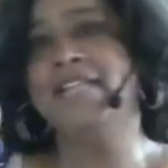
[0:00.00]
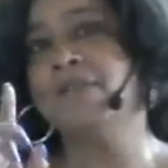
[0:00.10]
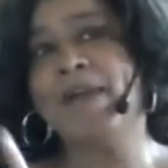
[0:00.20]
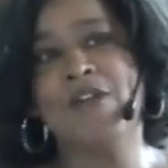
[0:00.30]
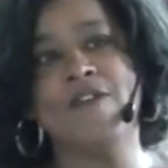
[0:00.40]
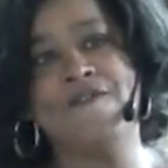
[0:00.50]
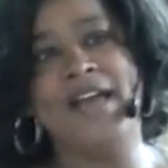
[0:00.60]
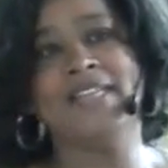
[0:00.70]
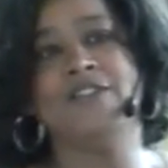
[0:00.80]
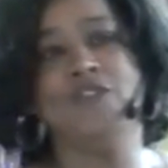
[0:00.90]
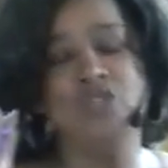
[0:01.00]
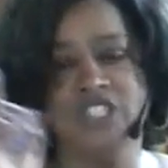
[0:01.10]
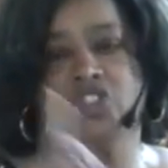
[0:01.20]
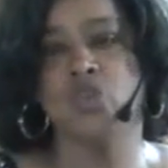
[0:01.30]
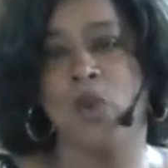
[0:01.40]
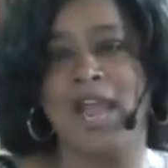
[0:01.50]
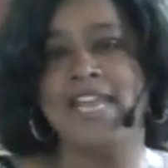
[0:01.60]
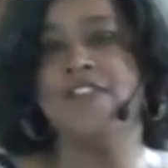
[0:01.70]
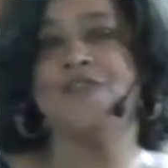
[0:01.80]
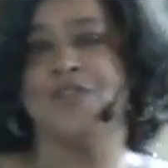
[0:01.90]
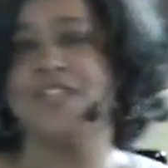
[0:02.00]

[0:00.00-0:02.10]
As a matter of fact, if you just try it for